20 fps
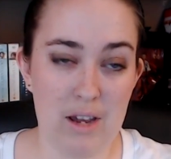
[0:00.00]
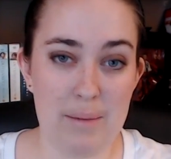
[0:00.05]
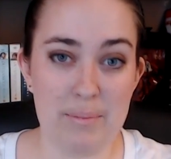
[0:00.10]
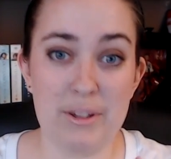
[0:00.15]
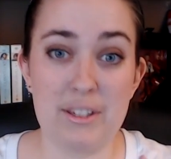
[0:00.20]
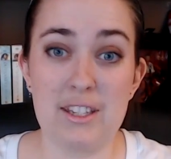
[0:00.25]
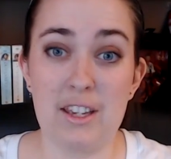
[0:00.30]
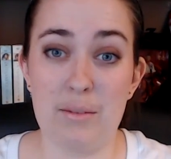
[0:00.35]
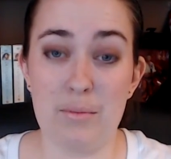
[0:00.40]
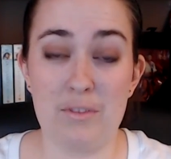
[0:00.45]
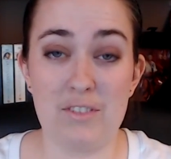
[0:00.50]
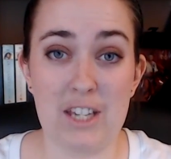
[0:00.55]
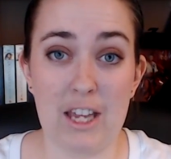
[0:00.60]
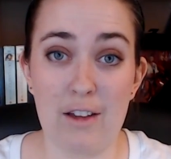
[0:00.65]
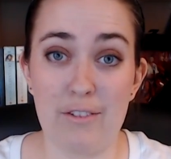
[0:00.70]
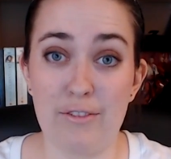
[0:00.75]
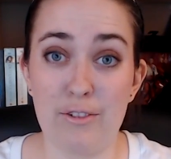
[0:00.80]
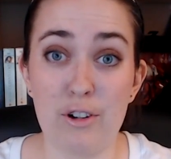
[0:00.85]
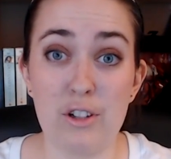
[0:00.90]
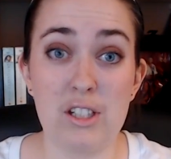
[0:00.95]
up until I moved to
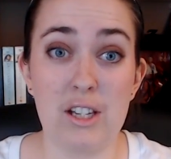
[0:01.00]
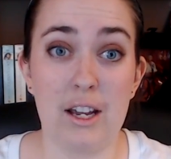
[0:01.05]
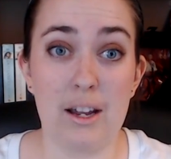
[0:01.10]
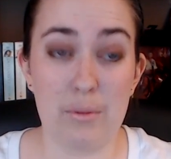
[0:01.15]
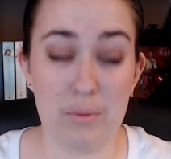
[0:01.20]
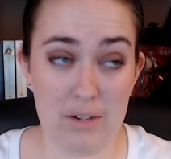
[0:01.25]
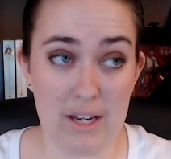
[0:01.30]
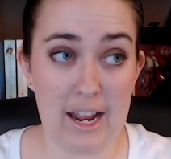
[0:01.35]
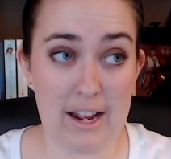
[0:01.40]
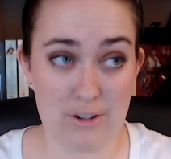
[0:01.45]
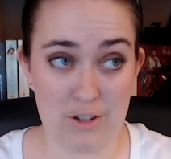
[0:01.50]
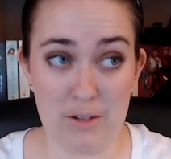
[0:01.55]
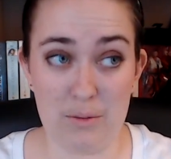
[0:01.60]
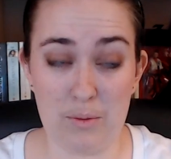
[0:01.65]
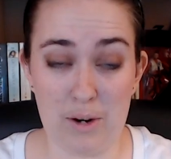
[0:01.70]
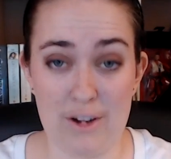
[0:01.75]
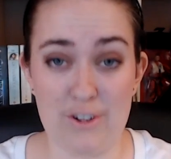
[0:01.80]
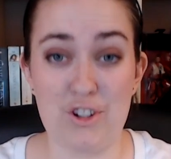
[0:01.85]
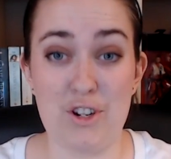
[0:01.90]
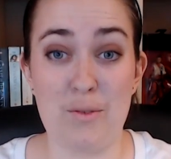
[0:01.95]
California, I would actually
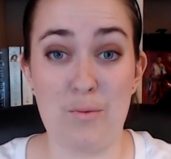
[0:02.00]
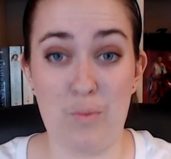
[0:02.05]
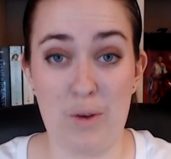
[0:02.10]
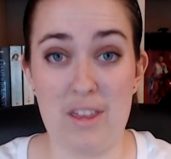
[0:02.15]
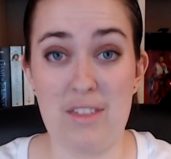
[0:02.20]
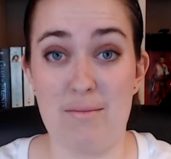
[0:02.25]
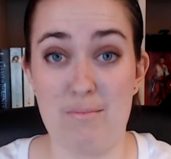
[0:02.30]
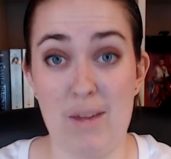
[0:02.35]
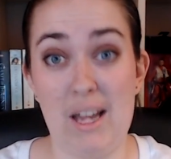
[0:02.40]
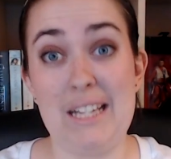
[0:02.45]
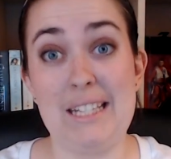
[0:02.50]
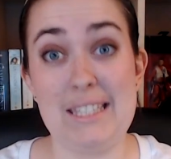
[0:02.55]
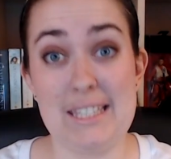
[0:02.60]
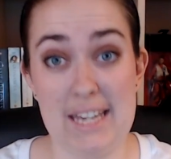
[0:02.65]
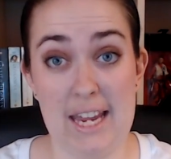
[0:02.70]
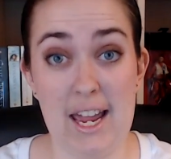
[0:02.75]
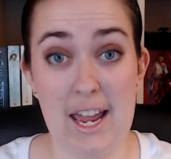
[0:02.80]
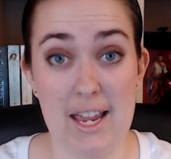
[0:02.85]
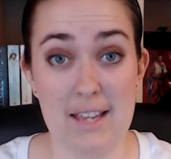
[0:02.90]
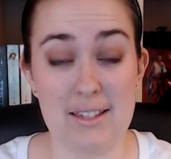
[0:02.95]
watch it with my
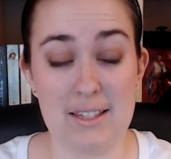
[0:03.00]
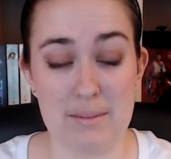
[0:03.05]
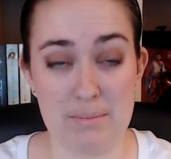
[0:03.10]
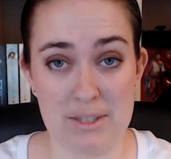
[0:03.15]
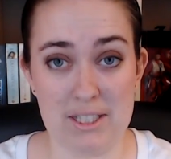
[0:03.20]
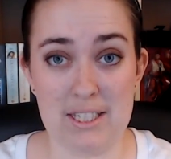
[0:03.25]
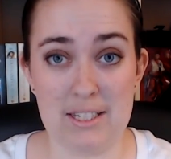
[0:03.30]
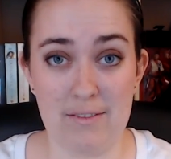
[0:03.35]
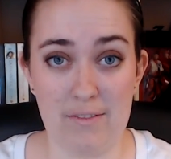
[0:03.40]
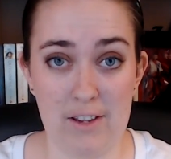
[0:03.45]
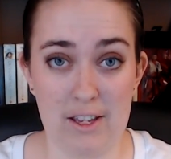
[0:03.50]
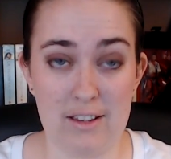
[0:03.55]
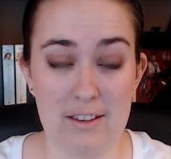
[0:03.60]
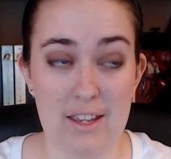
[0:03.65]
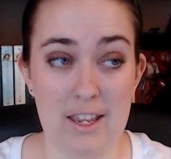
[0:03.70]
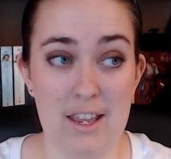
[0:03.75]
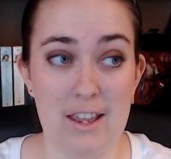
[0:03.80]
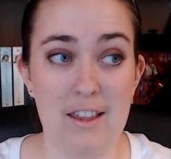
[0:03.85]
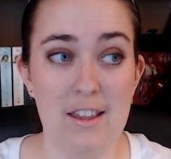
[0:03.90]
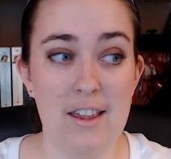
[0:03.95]
dad
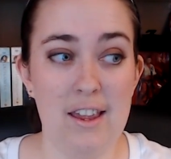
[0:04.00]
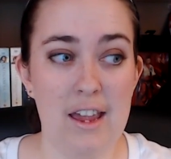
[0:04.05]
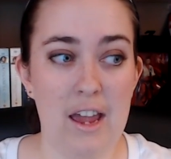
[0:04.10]
specifically.